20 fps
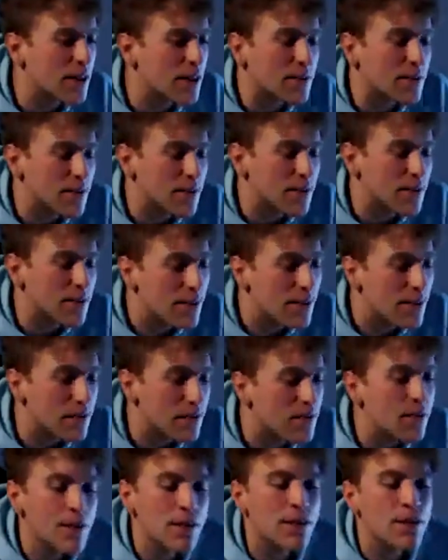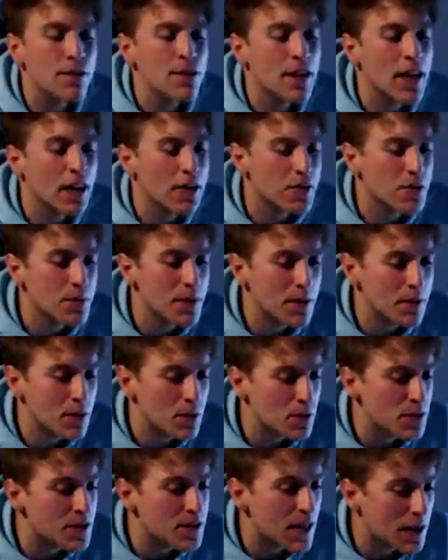Like, you're going to have to be
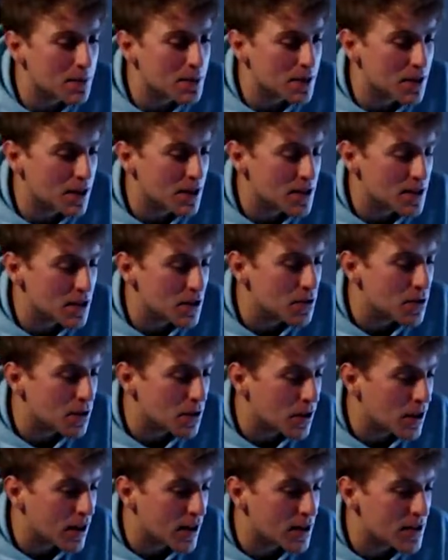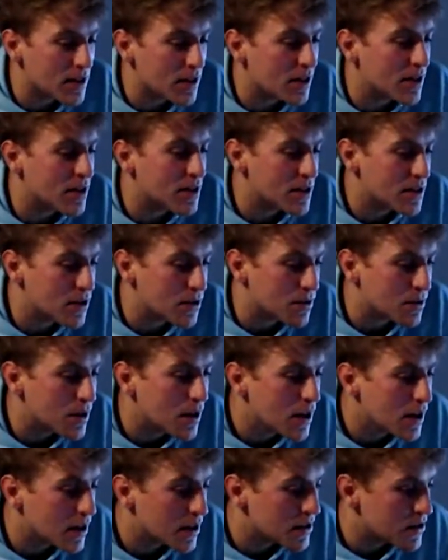able to adapt to this new clientele, this new
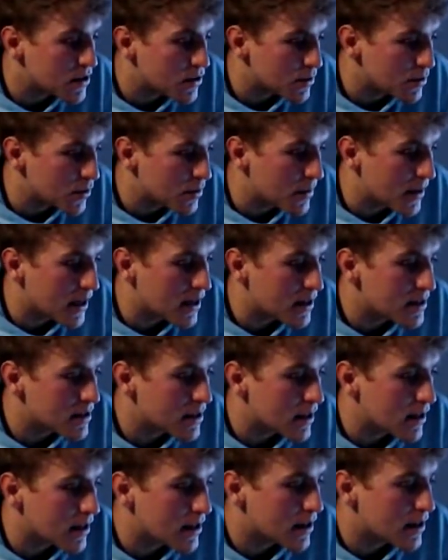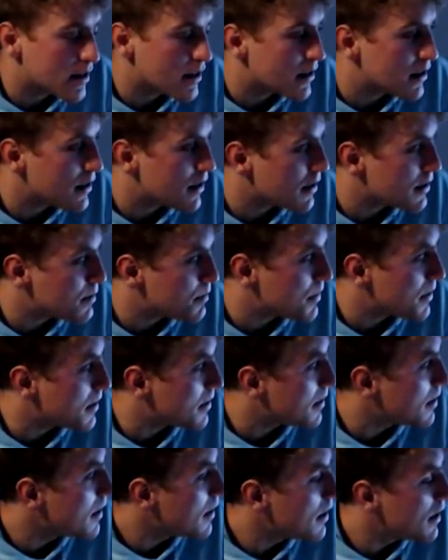consumer base that has
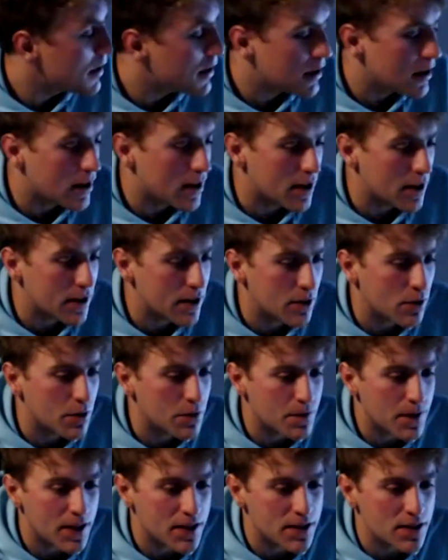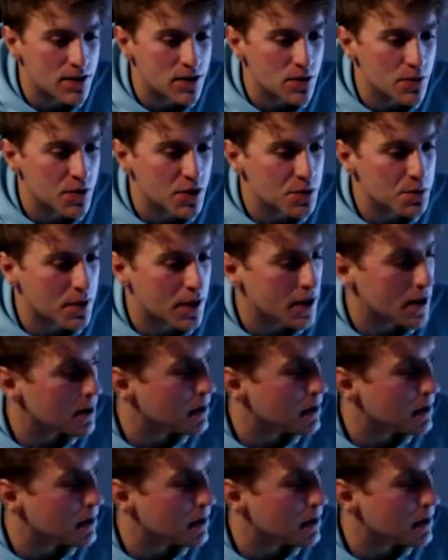been, affected so much by